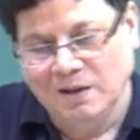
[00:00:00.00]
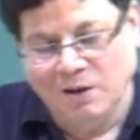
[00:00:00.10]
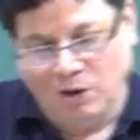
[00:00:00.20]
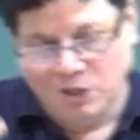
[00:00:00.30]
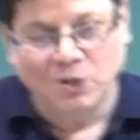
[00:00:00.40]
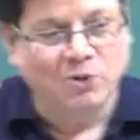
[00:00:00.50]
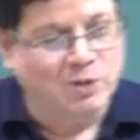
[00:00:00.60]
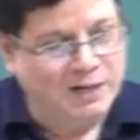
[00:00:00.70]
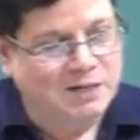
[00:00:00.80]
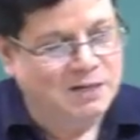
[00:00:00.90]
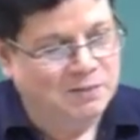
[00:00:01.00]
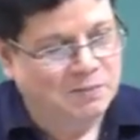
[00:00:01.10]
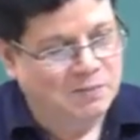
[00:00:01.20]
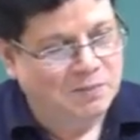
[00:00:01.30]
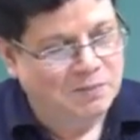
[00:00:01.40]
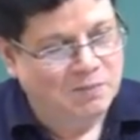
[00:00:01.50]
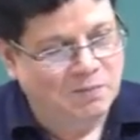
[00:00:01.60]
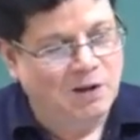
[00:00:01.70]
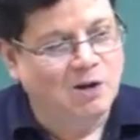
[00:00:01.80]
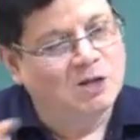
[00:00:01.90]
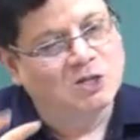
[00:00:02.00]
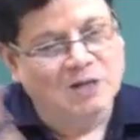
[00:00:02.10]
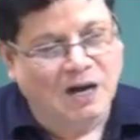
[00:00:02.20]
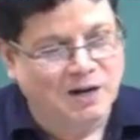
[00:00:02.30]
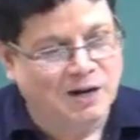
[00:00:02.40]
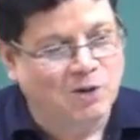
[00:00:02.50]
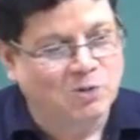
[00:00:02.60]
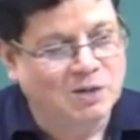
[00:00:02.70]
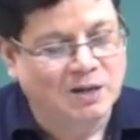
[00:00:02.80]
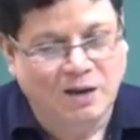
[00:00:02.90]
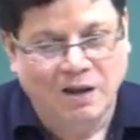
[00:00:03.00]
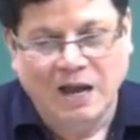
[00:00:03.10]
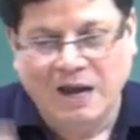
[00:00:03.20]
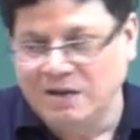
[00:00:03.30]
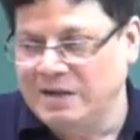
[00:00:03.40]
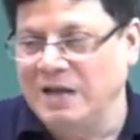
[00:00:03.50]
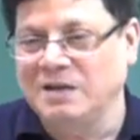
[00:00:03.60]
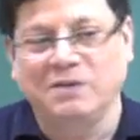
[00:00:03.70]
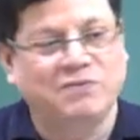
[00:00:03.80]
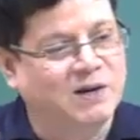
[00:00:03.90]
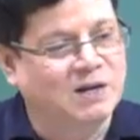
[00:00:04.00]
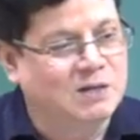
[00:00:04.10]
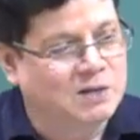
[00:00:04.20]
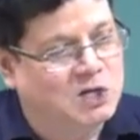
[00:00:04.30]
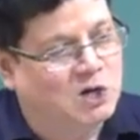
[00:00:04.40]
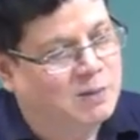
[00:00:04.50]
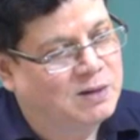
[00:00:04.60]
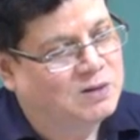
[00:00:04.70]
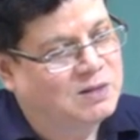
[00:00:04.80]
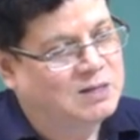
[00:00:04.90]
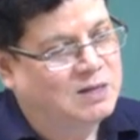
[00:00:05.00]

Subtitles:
also rotate, they will also turn around and take different geometries,